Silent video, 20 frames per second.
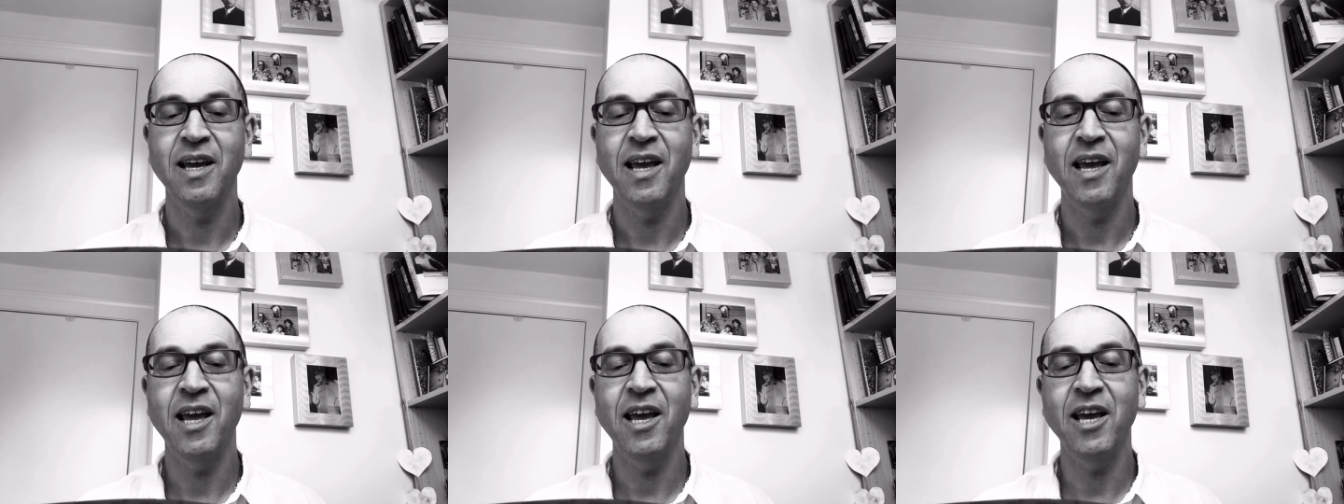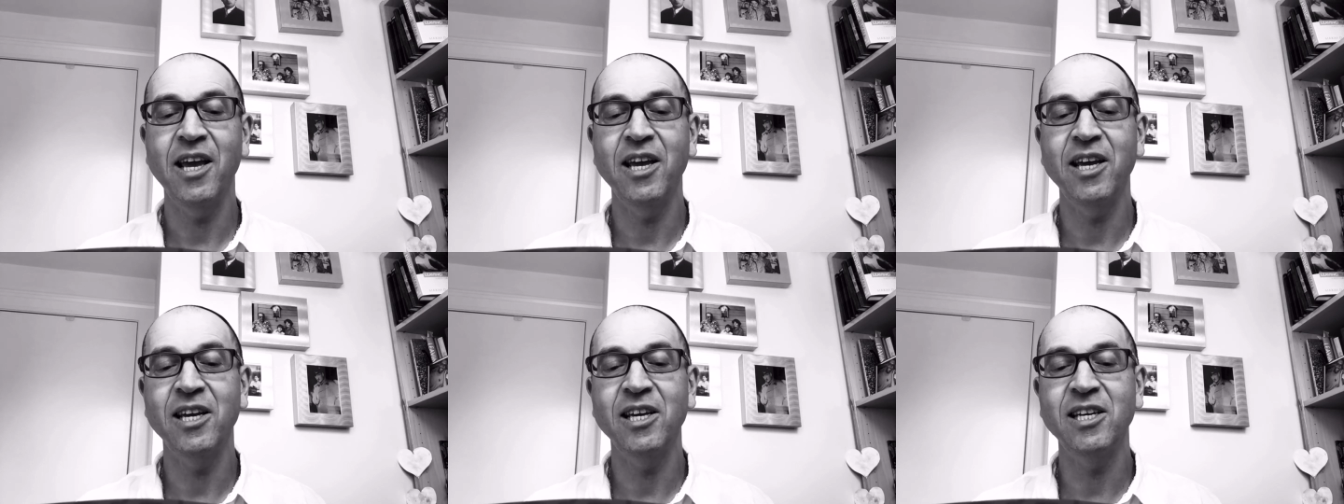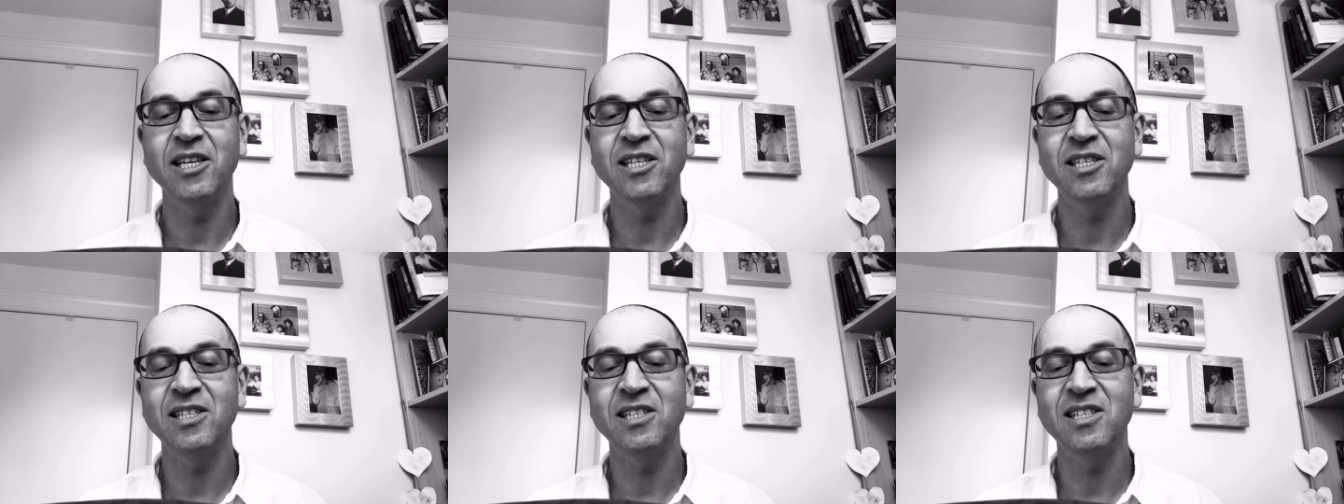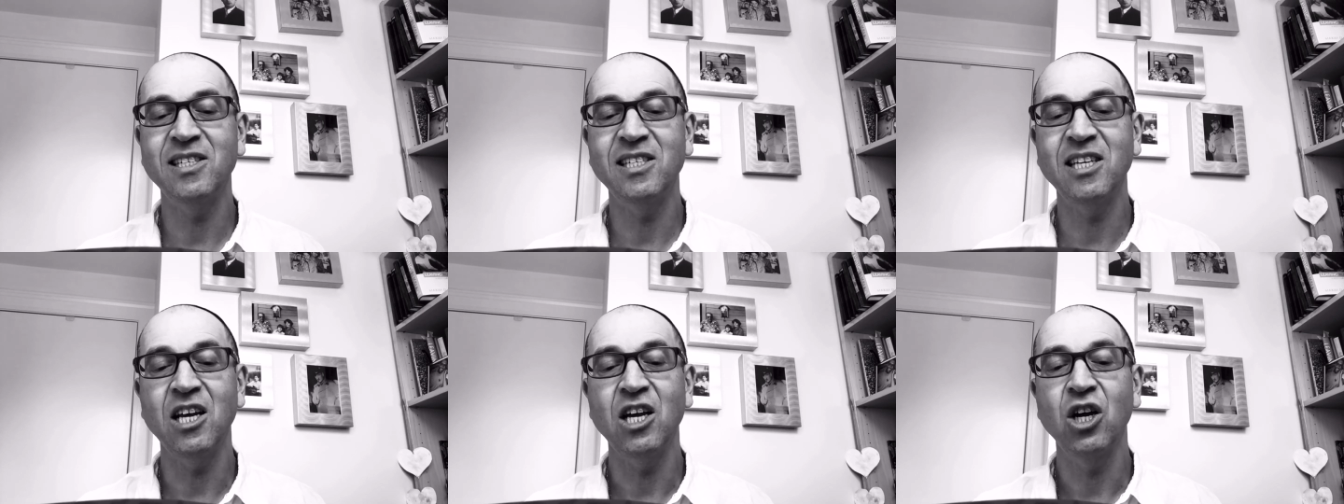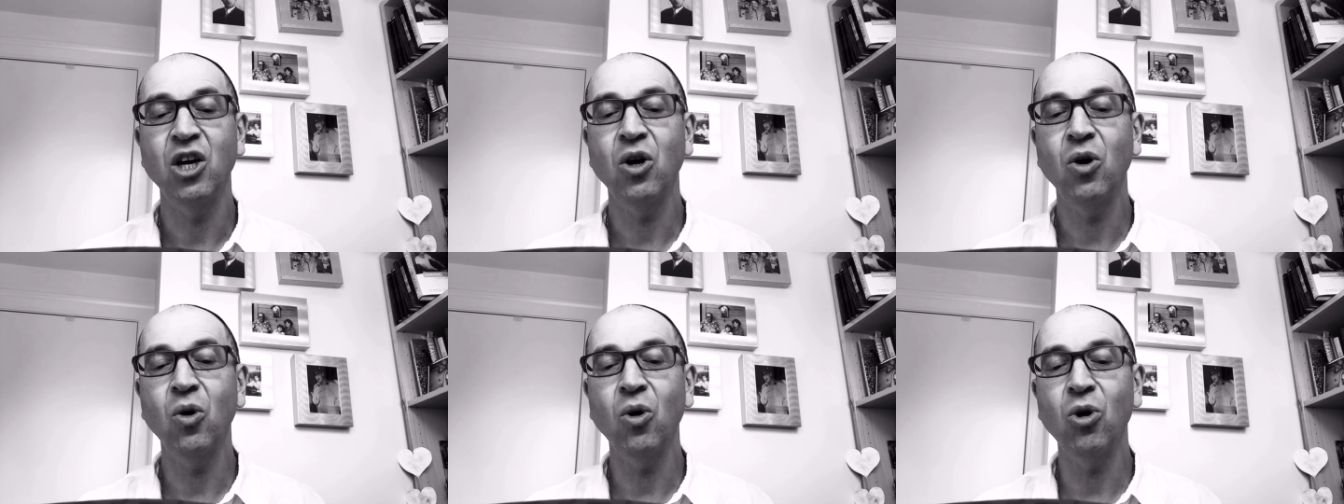is
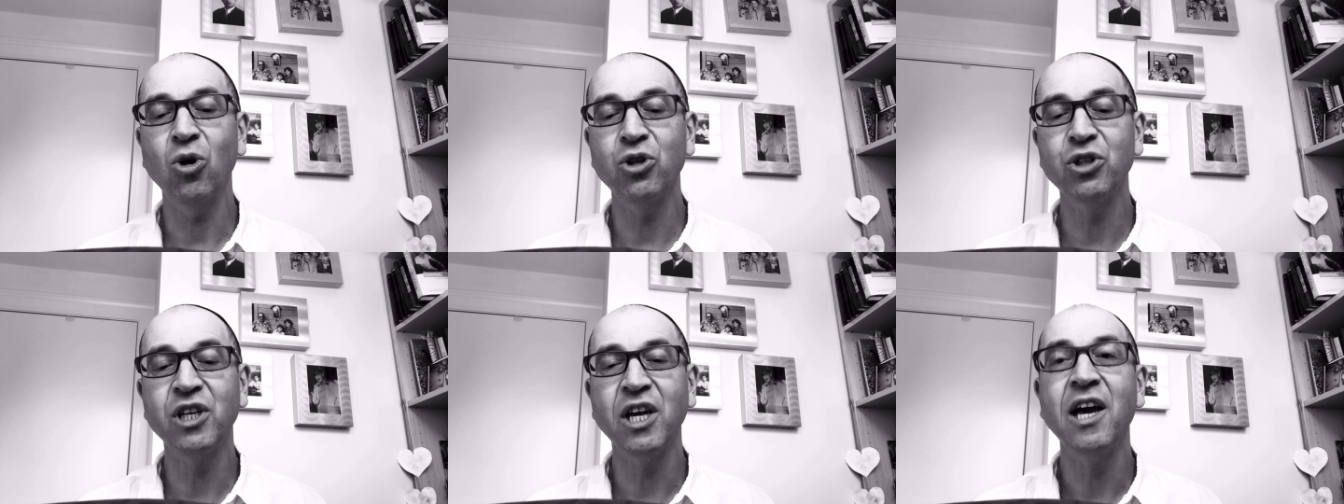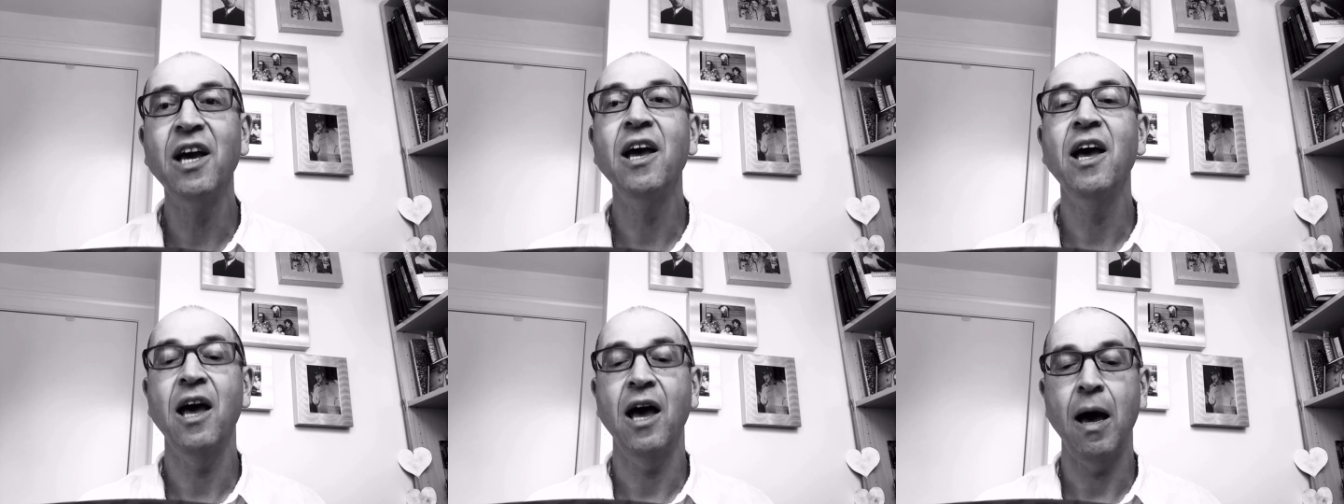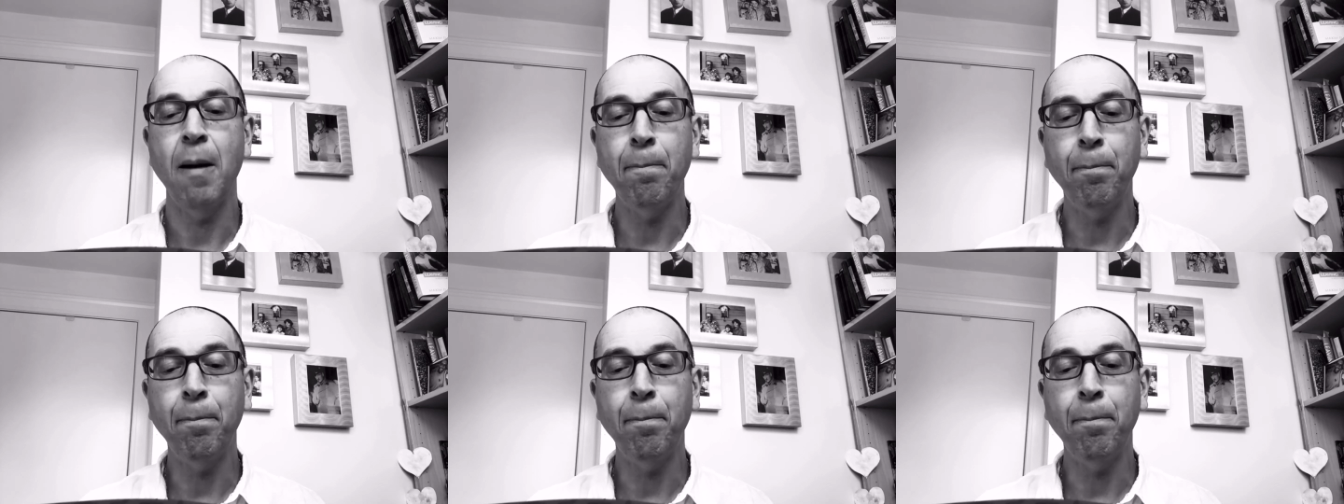called A